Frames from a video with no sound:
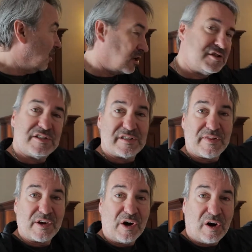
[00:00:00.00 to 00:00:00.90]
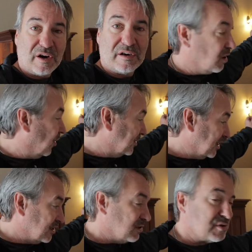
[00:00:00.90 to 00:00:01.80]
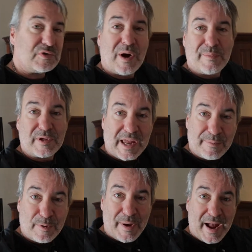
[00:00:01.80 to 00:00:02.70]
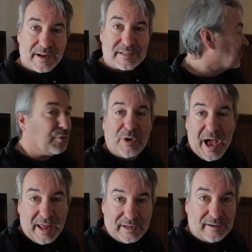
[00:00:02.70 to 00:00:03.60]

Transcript: Luggage is in the car. All we need to do is grab the camera bag and we're out of